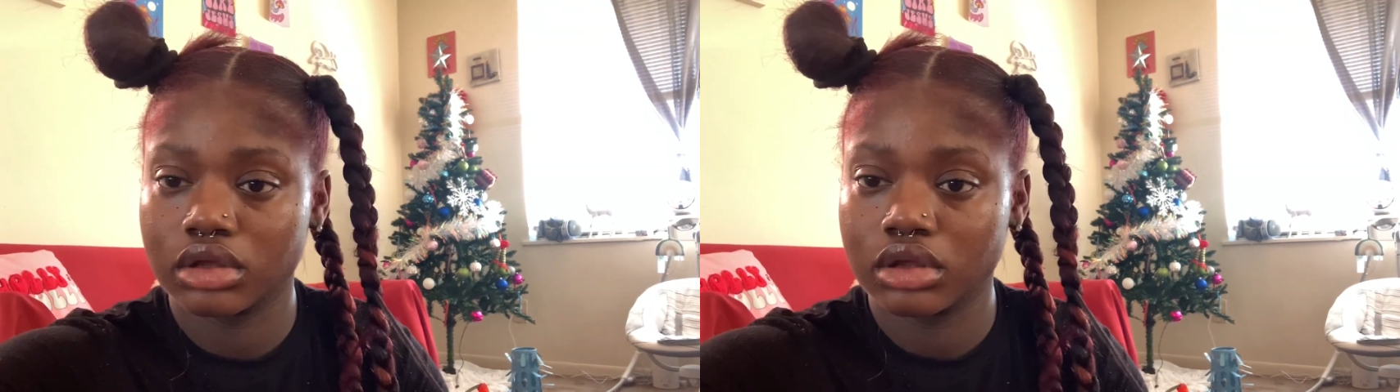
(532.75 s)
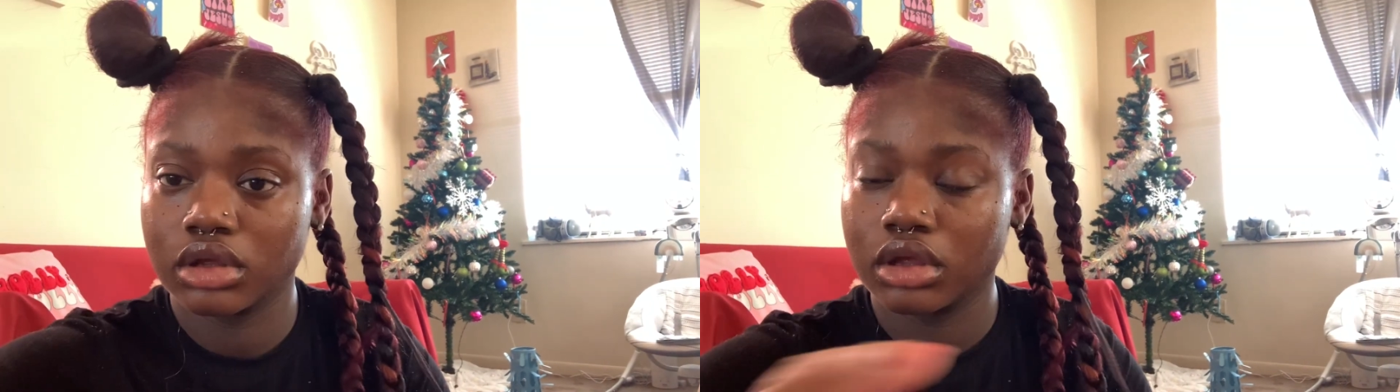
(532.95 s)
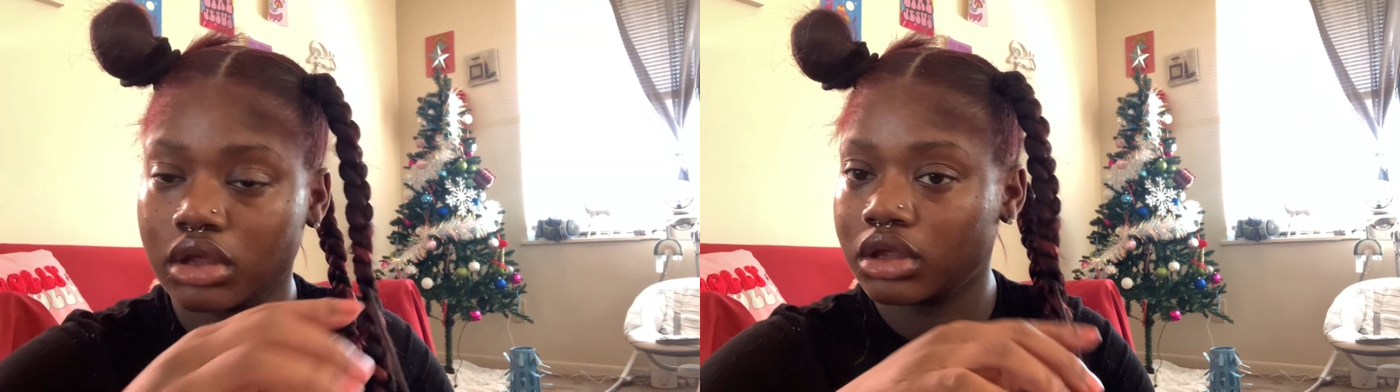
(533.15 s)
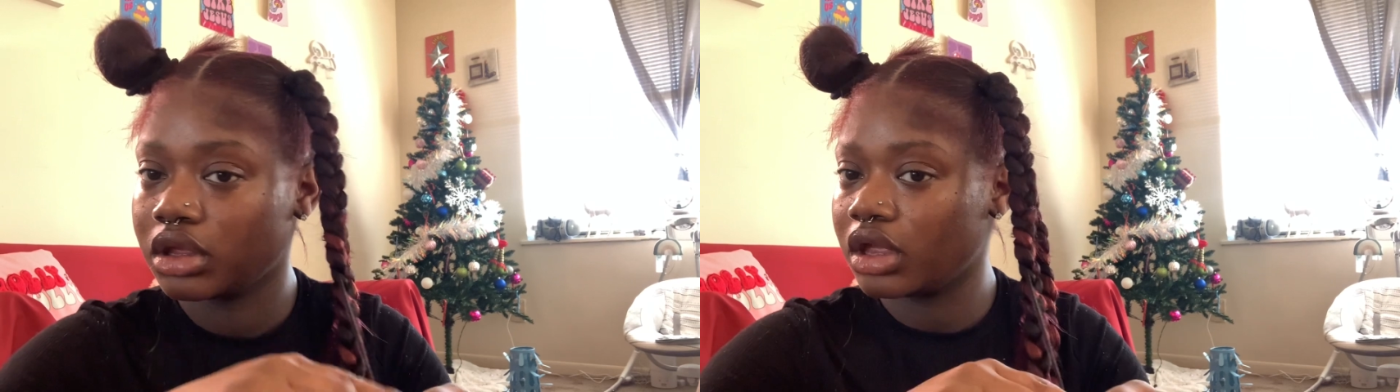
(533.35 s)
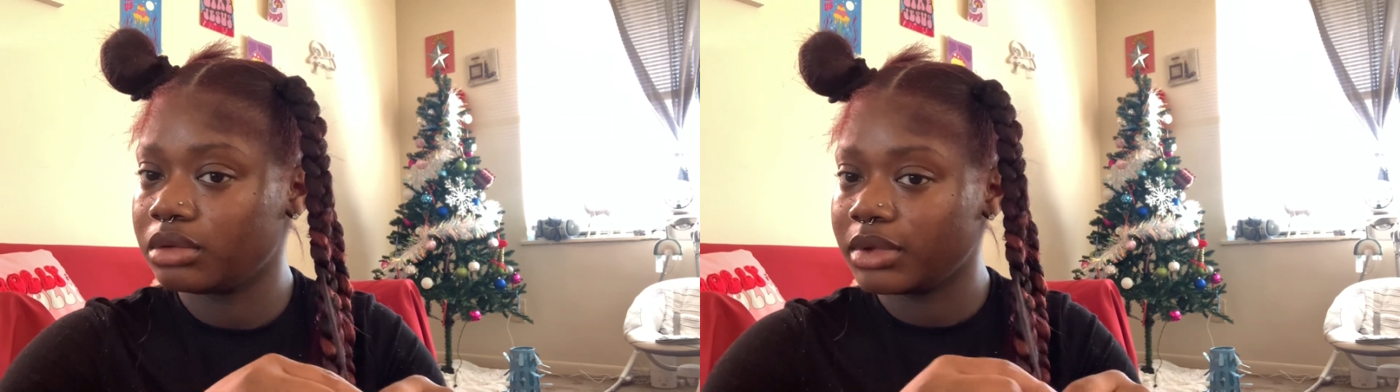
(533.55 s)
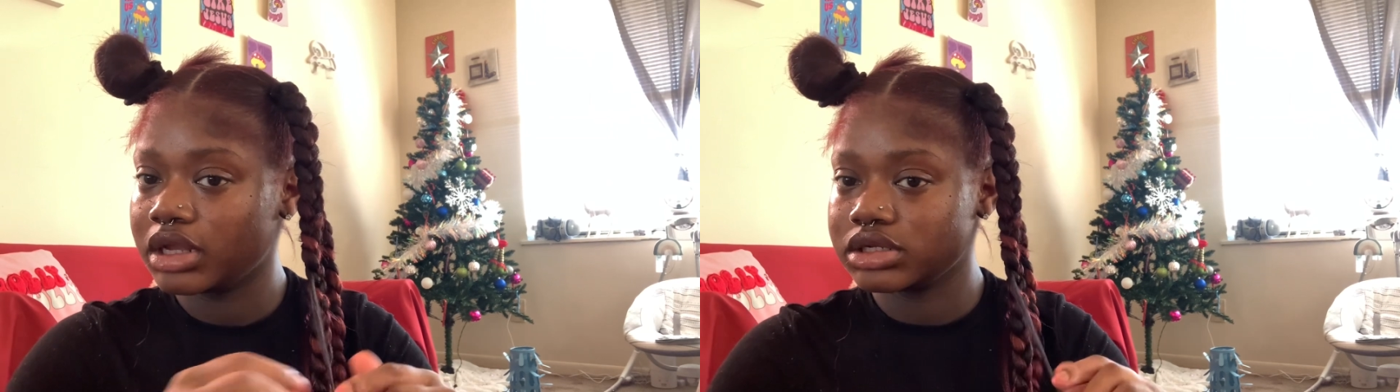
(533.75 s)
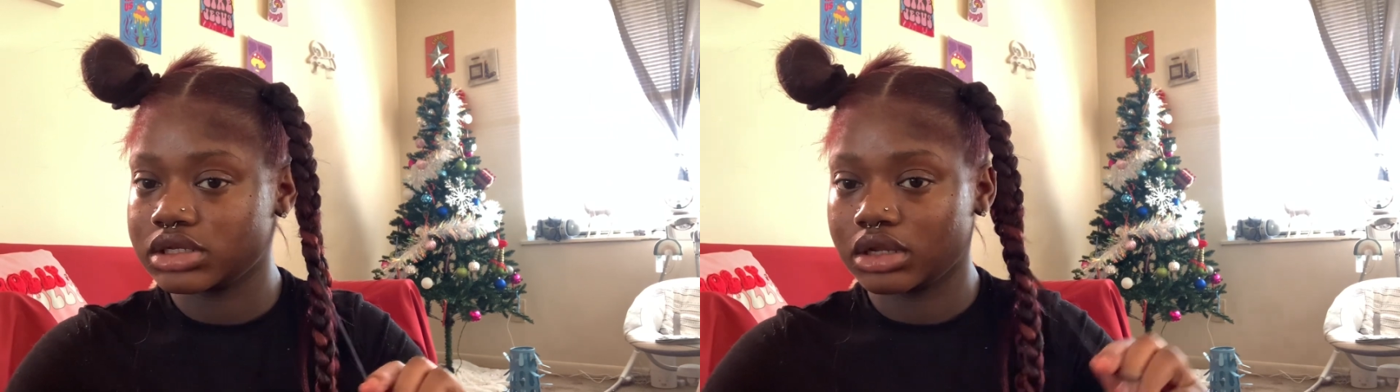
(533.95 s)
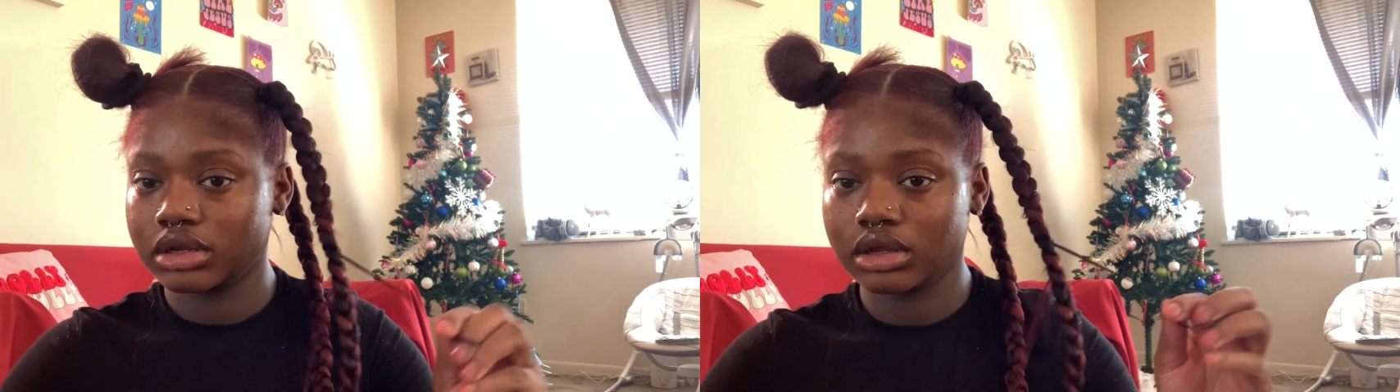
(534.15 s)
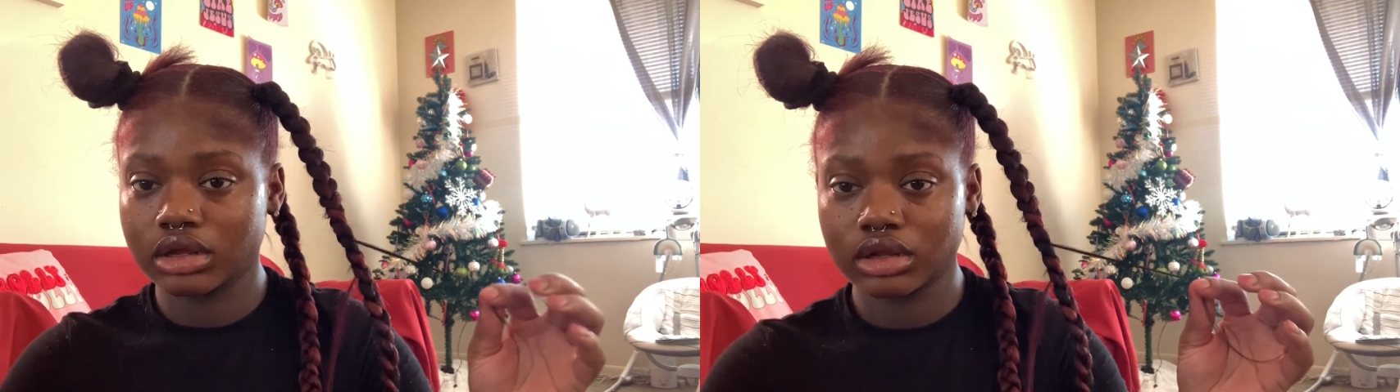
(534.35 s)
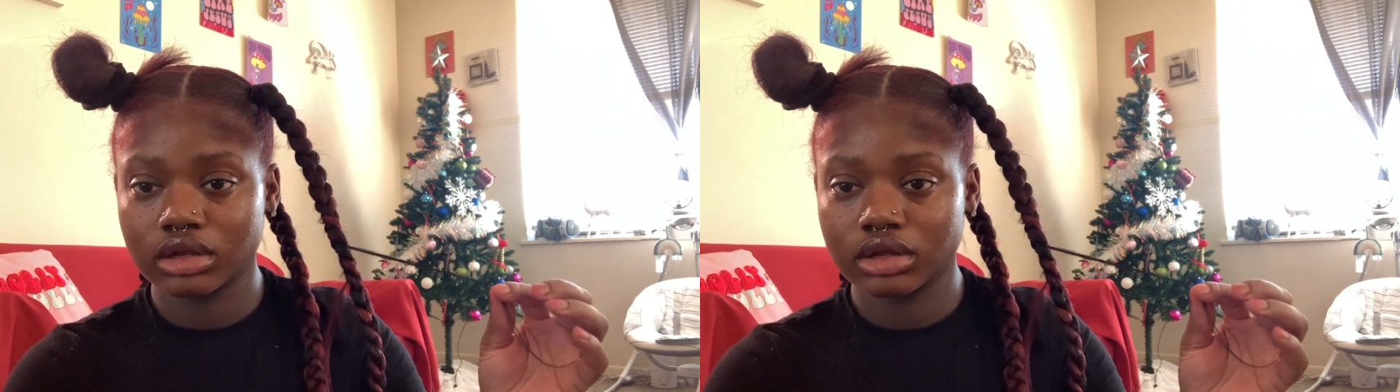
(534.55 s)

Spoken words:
as I mentioned, I'm using those to curl it.